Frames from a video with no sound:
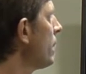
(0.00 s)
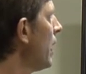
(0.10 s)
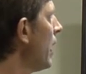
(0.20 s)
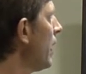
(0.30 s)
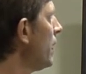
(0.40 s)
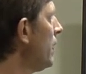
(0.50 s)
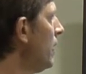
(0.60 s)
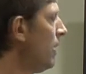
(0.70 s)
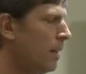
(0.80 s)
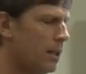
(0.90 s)
And
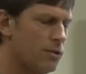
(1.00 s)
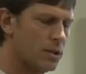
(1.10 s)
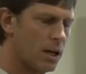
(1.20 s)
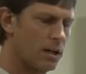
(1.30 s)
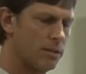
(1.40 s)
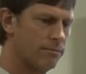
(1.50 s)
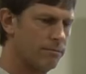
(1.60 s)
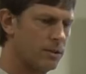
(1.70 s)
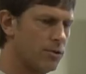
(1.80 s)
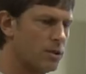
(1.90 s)
this was
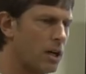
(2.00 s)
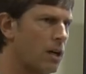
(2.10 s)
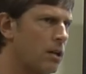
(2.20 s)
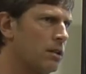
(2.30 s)
our